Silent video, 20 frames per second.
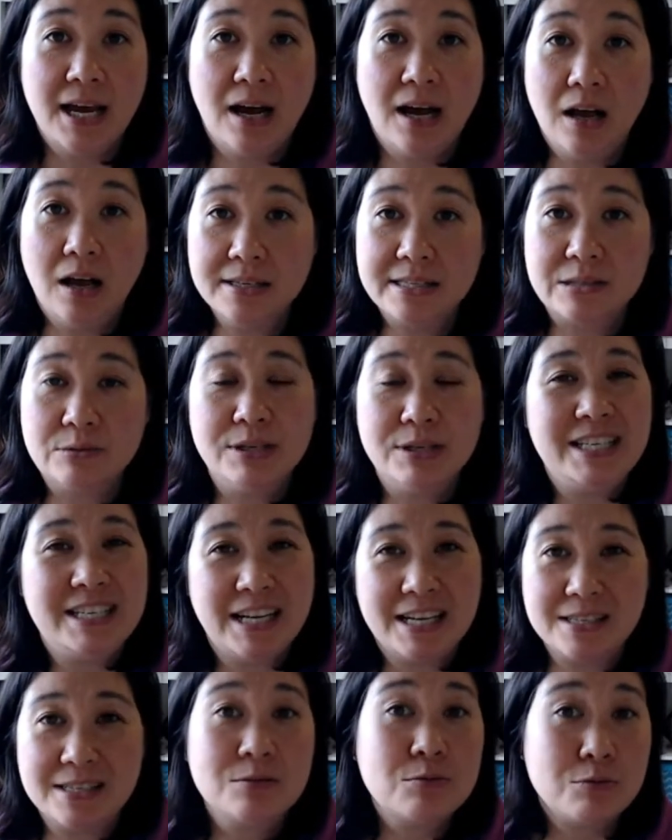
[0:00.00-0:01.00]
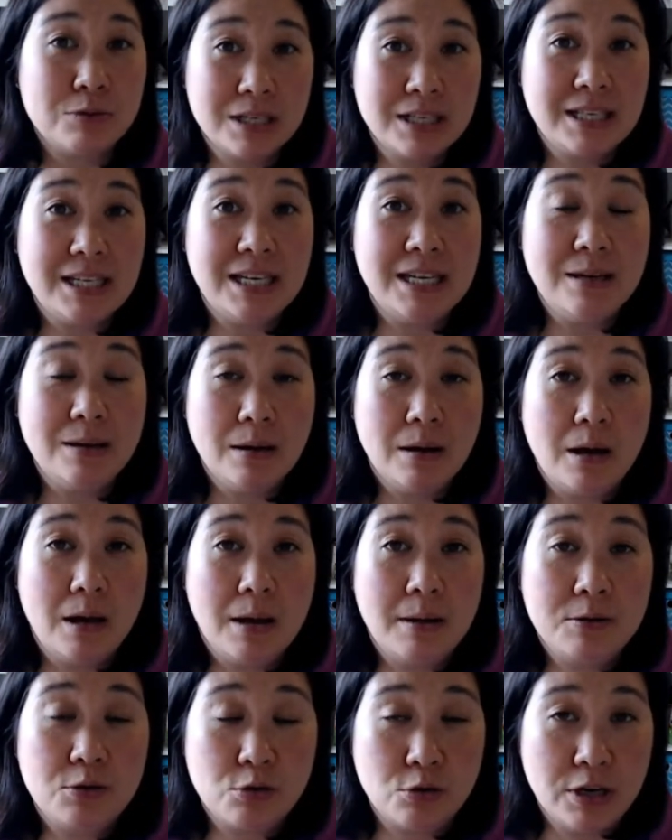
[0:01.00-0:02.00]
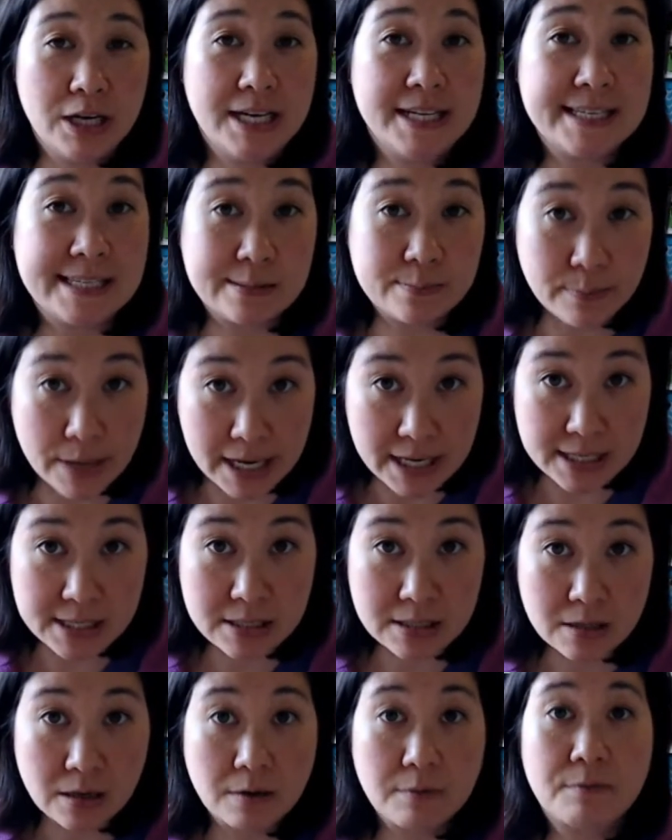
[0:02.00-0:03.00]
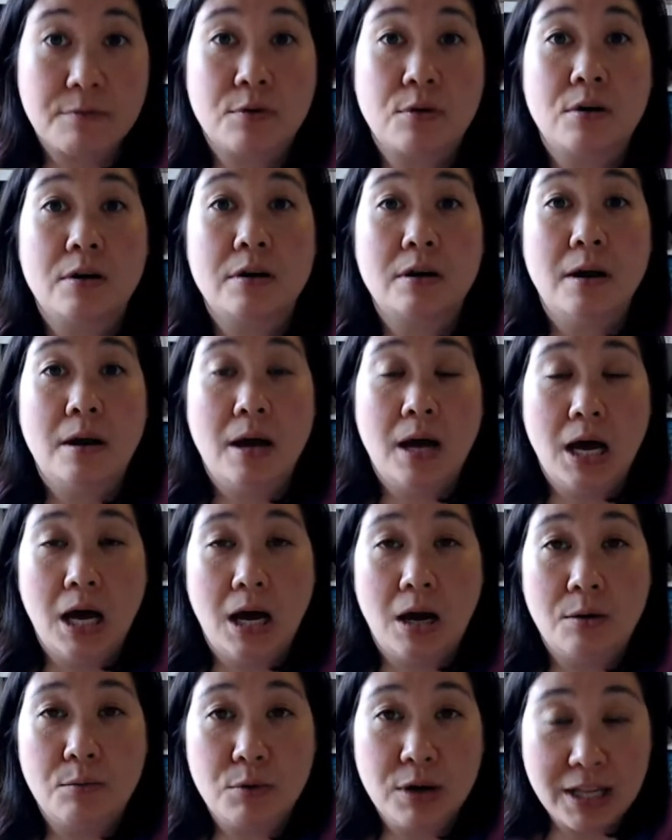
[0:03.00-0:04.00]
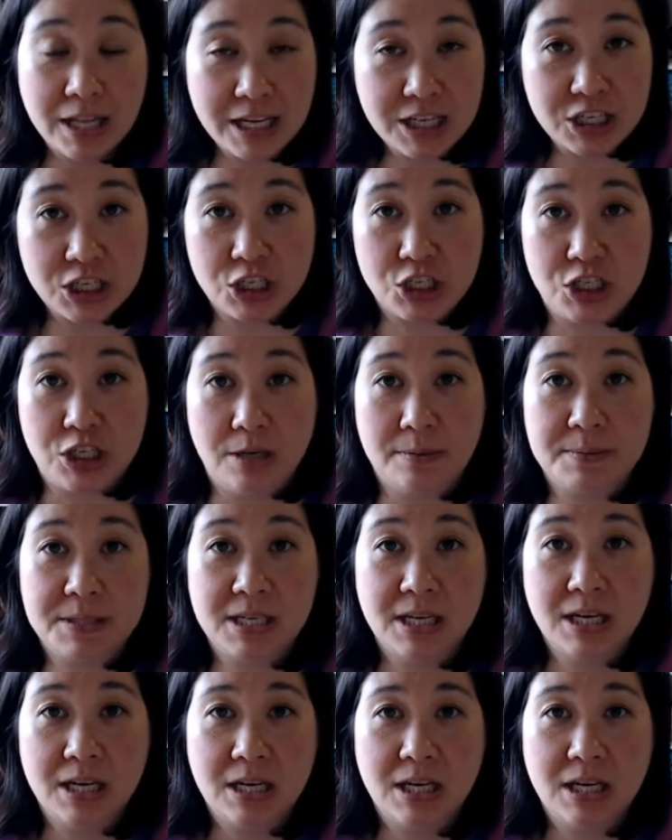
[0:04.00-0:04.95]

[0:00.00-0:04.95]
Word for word: Also, it doesn't really create a space for relationships.